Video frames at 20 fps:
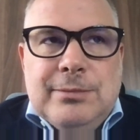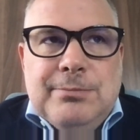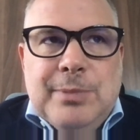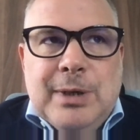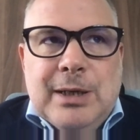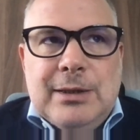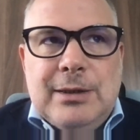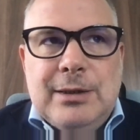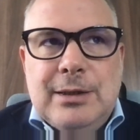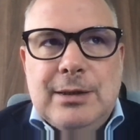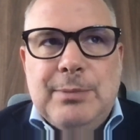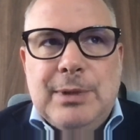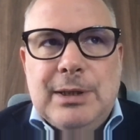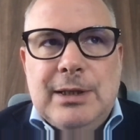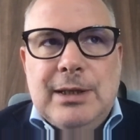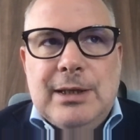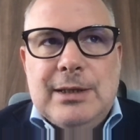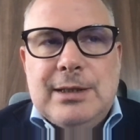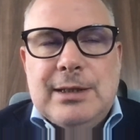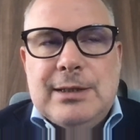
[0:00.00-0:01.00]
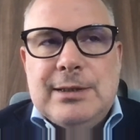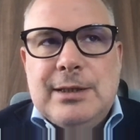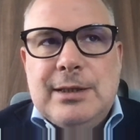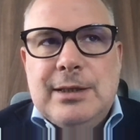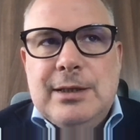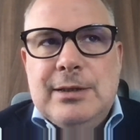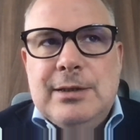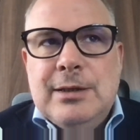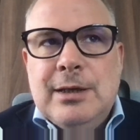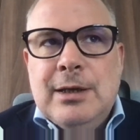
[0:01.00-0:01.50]
but that's as it
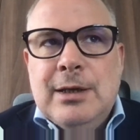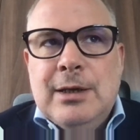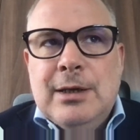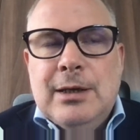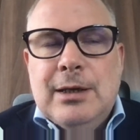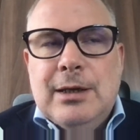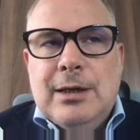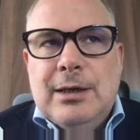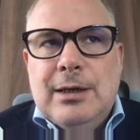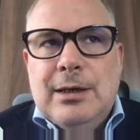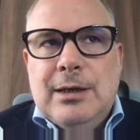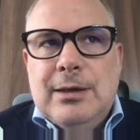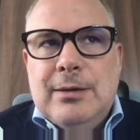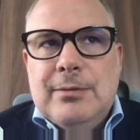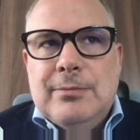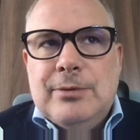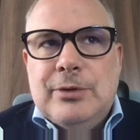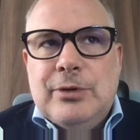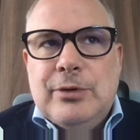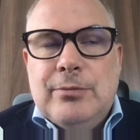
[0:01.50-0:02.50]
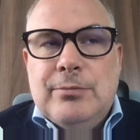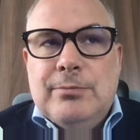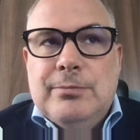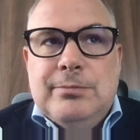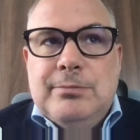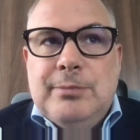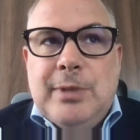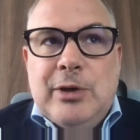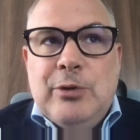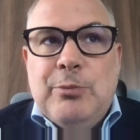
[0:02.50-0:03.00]
is. So
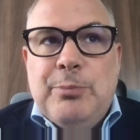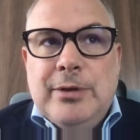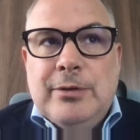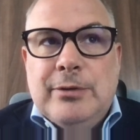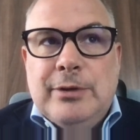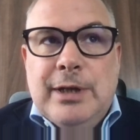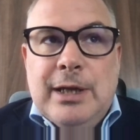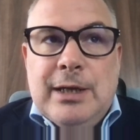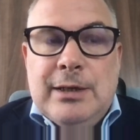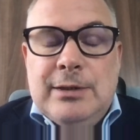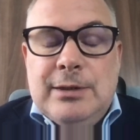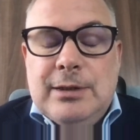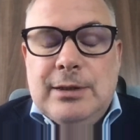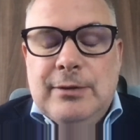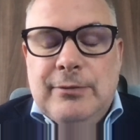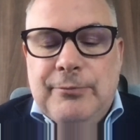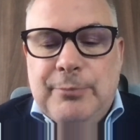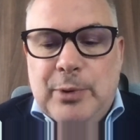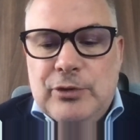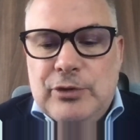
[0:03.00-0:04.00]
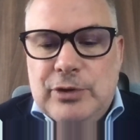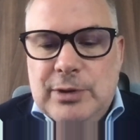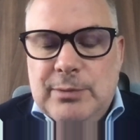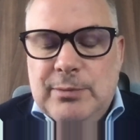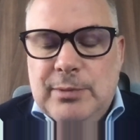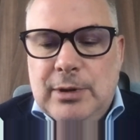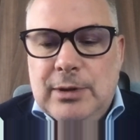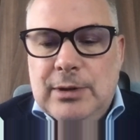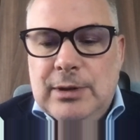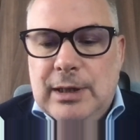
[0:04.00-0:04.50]
my opinion, yes, if
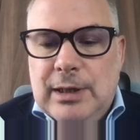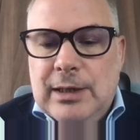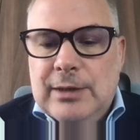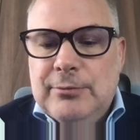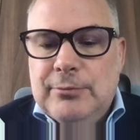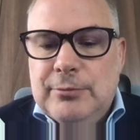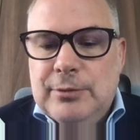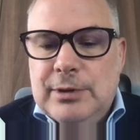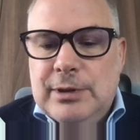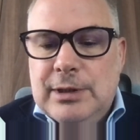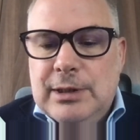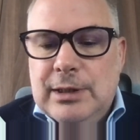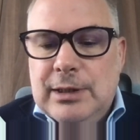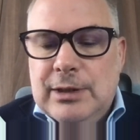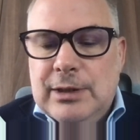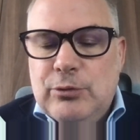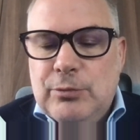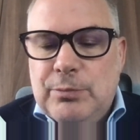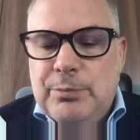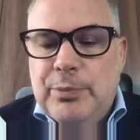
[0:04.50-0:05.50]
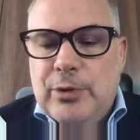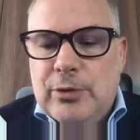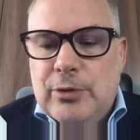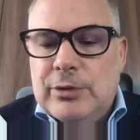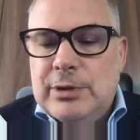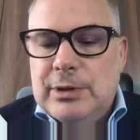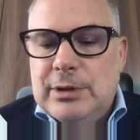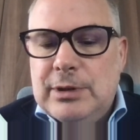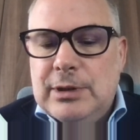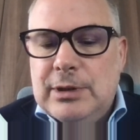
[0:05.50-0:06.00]
possible, I would
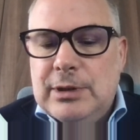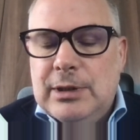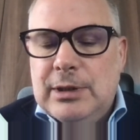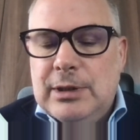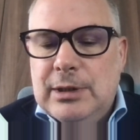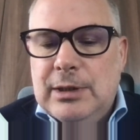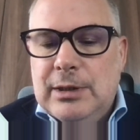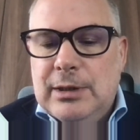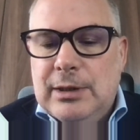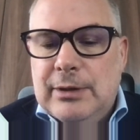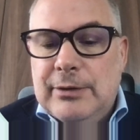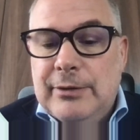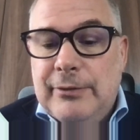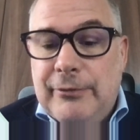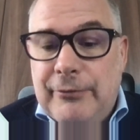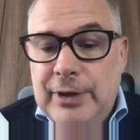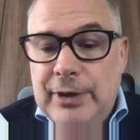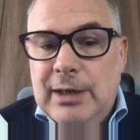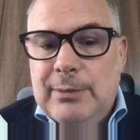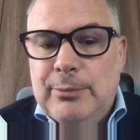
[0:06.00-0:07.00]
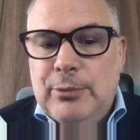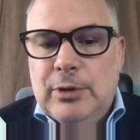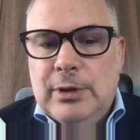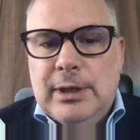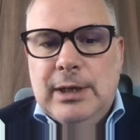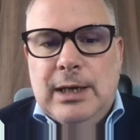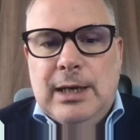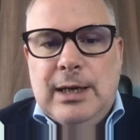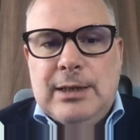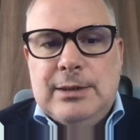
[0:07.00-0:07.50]
support refillable
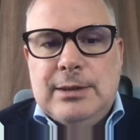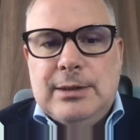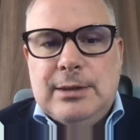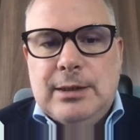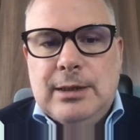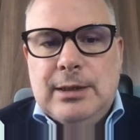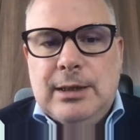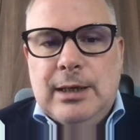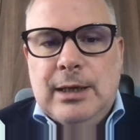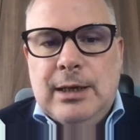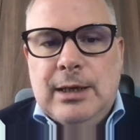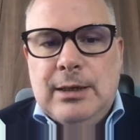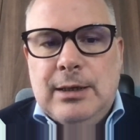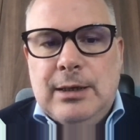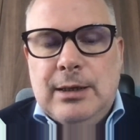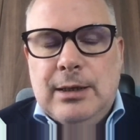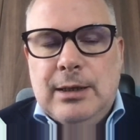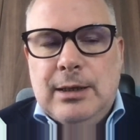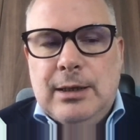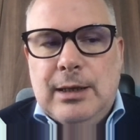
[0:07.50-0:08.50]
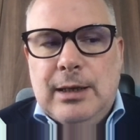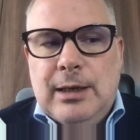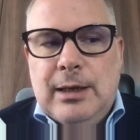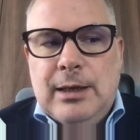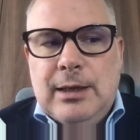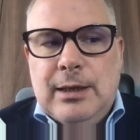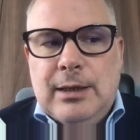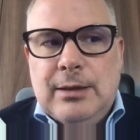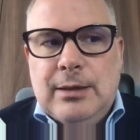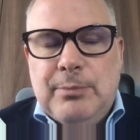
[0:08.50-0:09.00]
glass
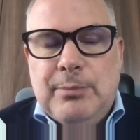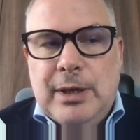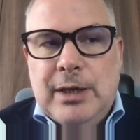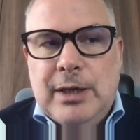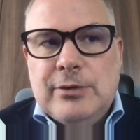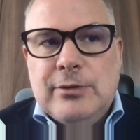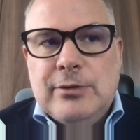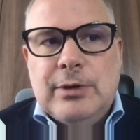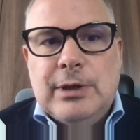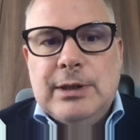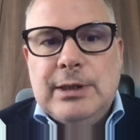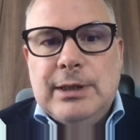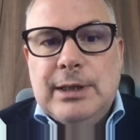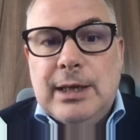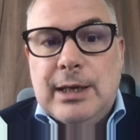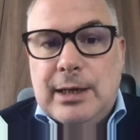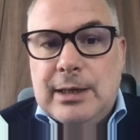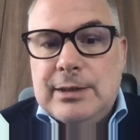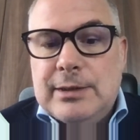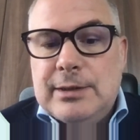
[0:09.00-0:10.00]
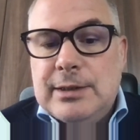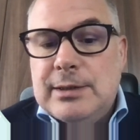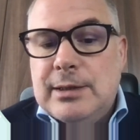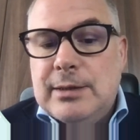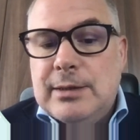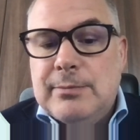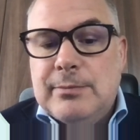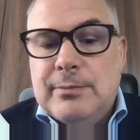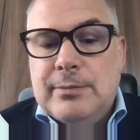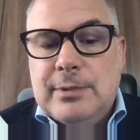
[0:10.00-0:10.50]
and based on a DRS
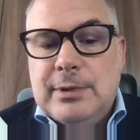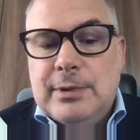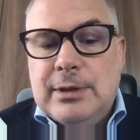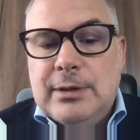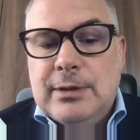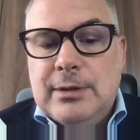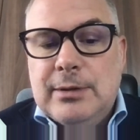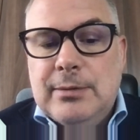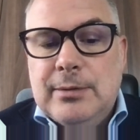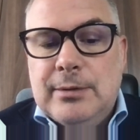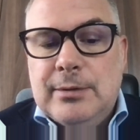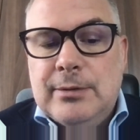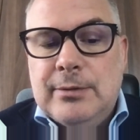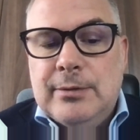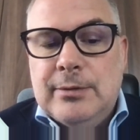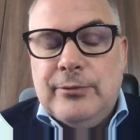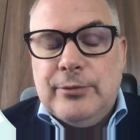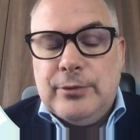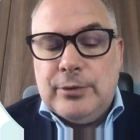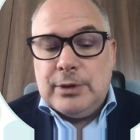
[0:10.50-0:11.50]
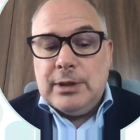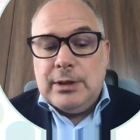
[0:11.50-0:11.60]
system for